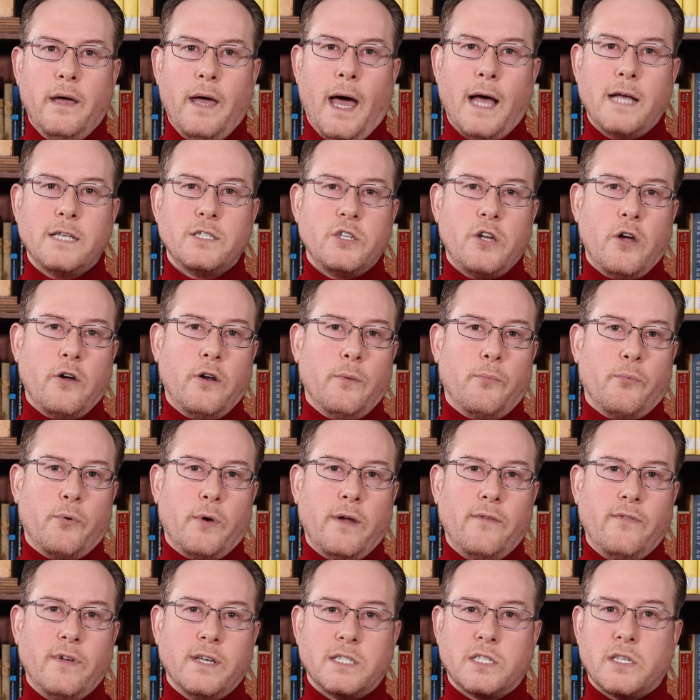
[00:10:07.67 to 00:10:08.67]
As noted
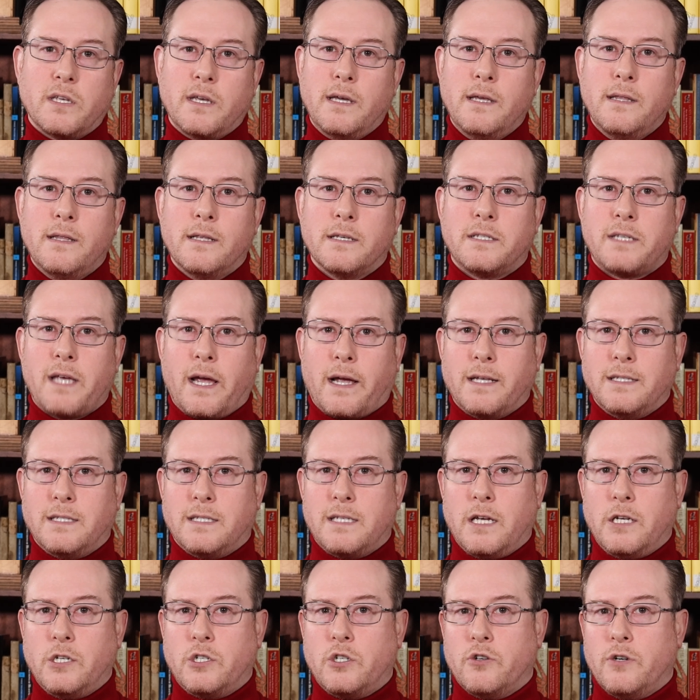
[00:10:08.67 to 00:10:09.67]
previously, the 2nd
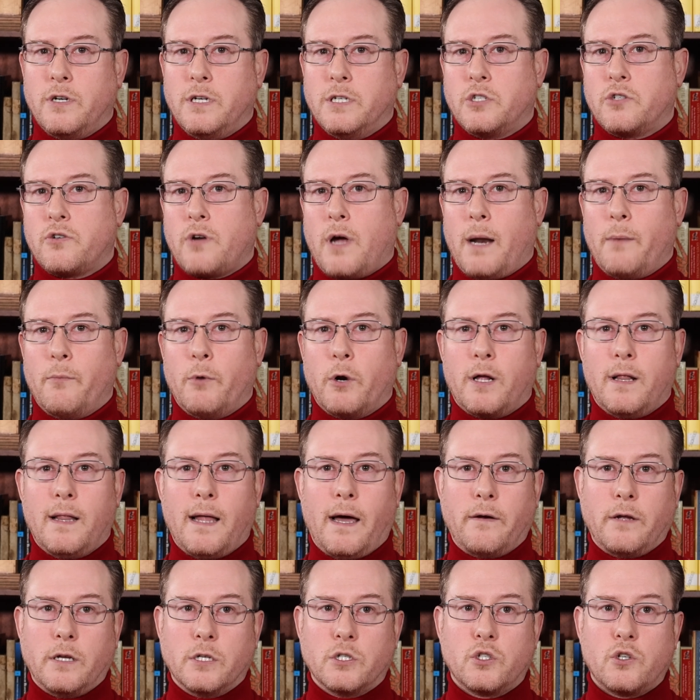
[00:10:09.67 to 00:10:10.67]
century astronomer
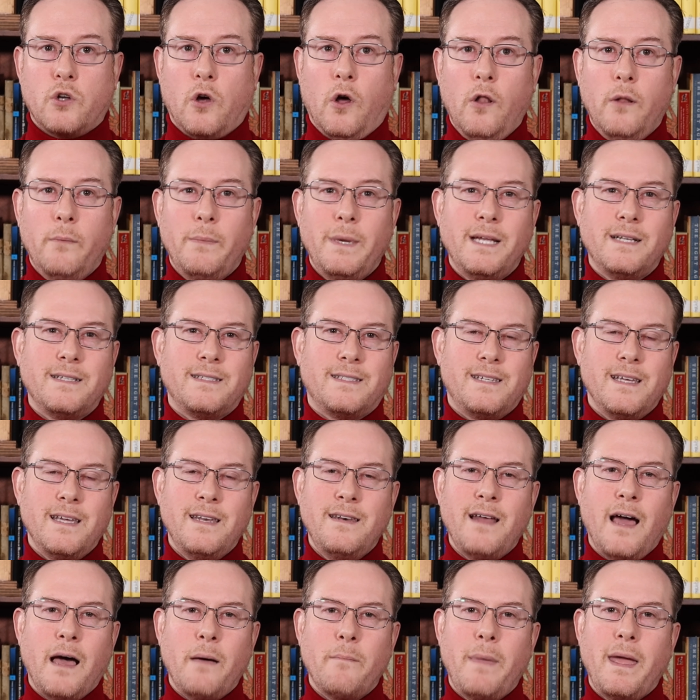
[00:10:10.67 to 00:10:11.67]
Claudius Ptolemy
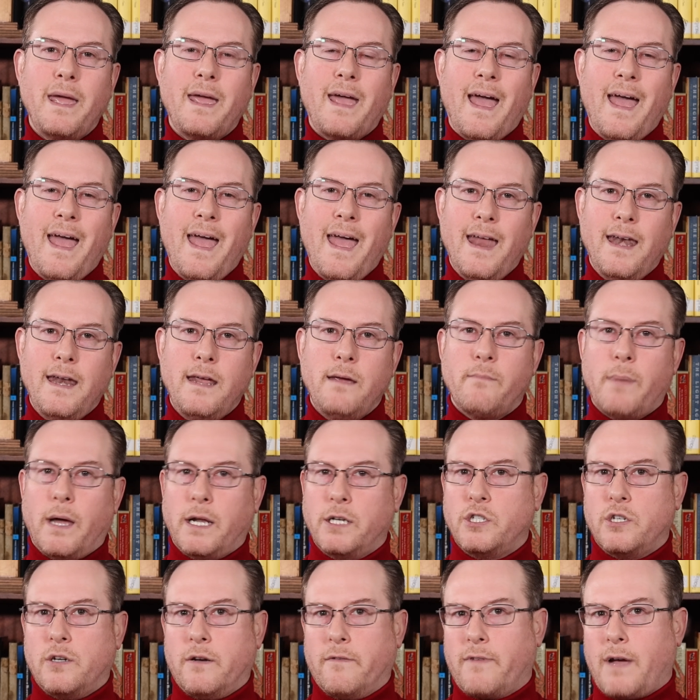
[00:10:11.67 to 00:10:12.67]
did not make any
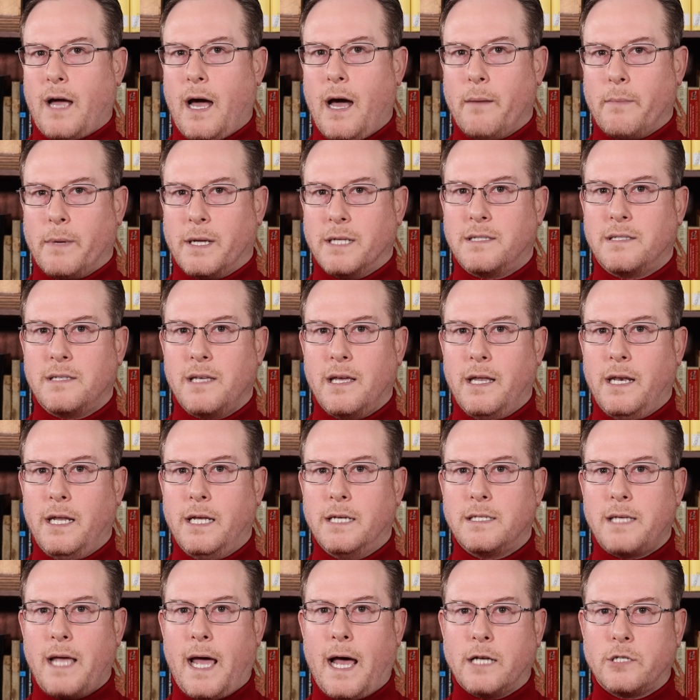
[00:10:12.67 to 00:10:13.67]
mention of comets in
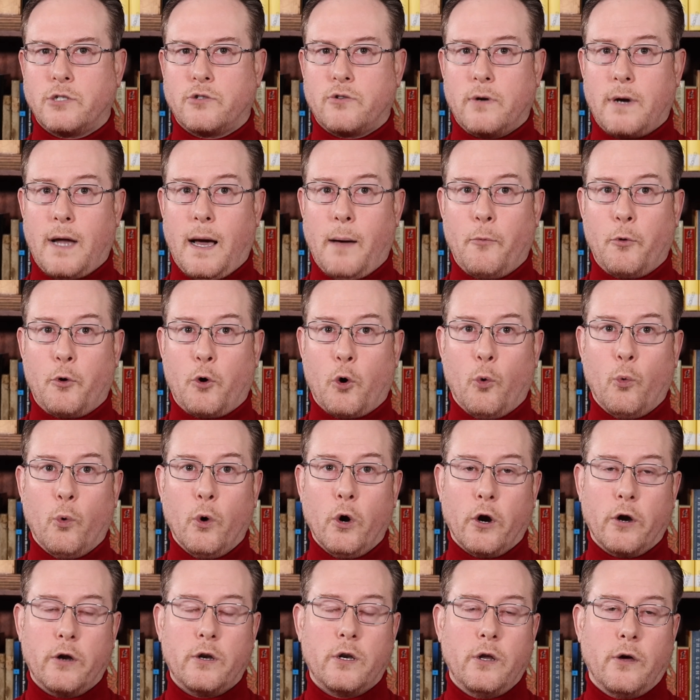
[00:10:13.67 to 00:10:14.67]
his astronomical
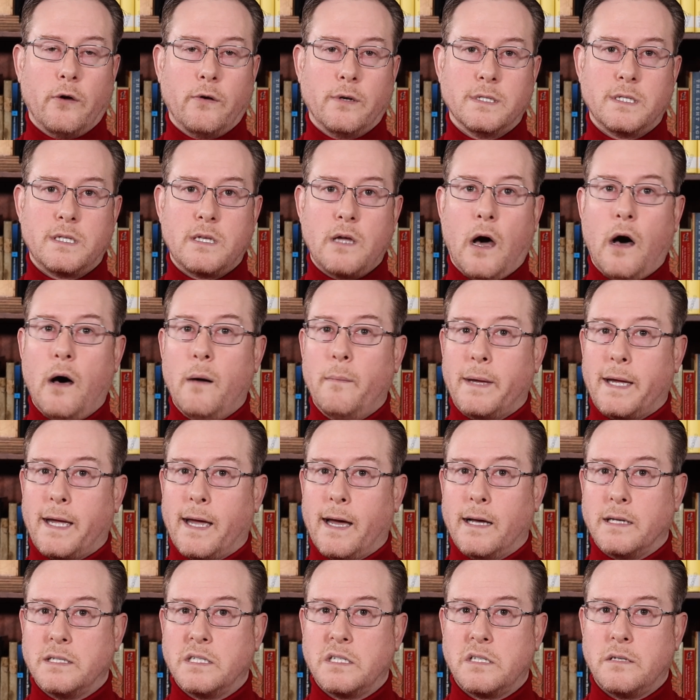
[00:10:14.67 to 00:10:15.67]
work known as the
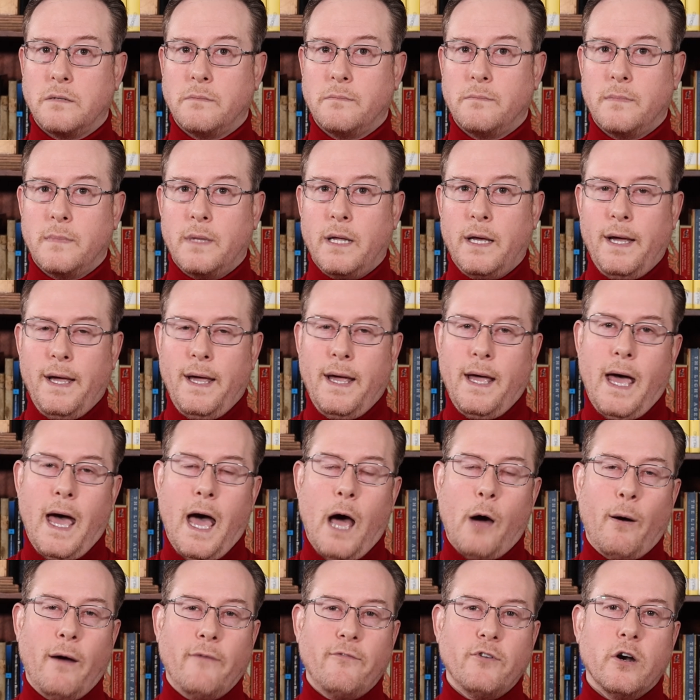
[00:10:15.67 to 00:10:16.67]
Almagest.
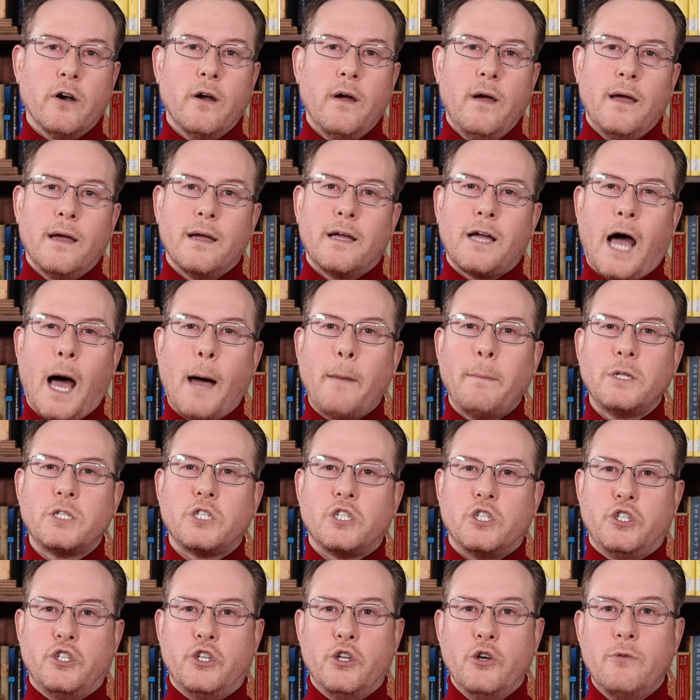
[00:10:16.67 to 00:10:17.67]
However,
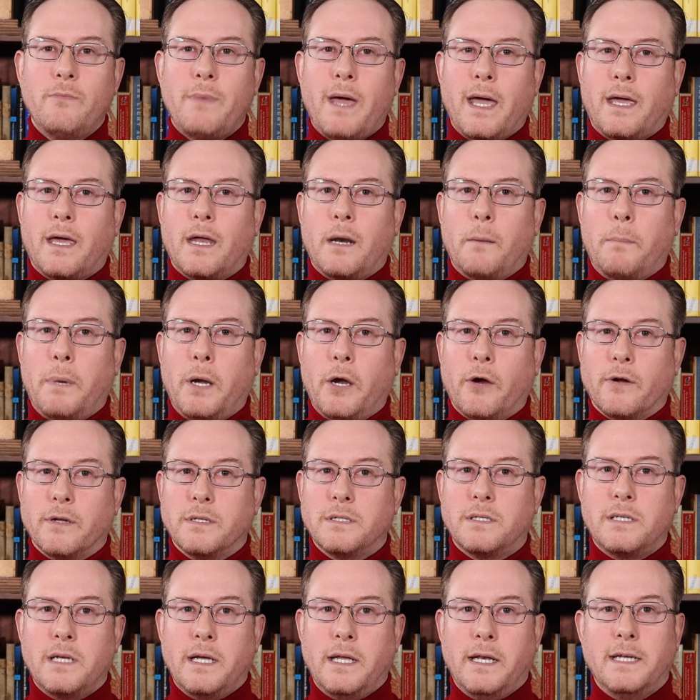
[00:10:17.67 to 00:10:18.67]
comets do make an
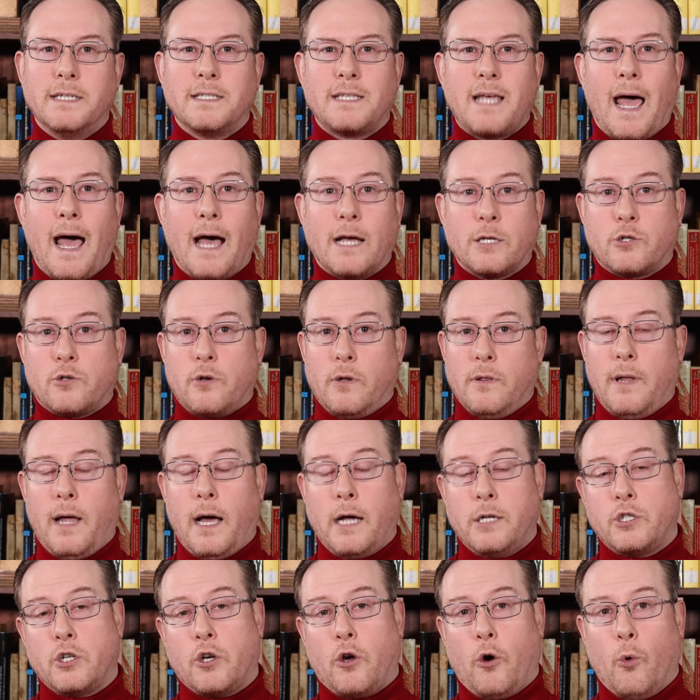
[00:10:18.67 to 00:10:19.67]
appearance in his
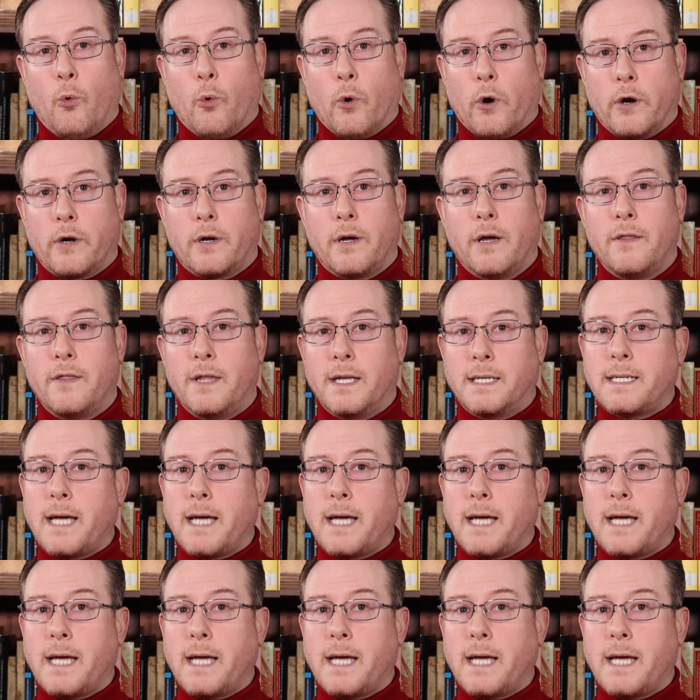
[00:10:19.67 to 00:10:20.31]
astrological work, the